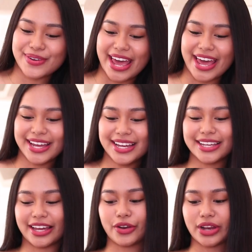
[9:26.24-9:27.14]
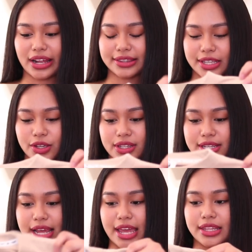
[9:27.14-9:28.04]
Anyway, ganun lang din yung
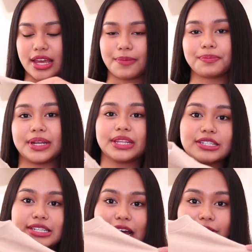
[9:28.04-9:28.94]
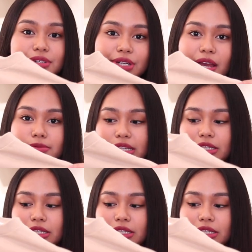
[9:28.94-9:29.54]
design niya, but it doesn't have stripes.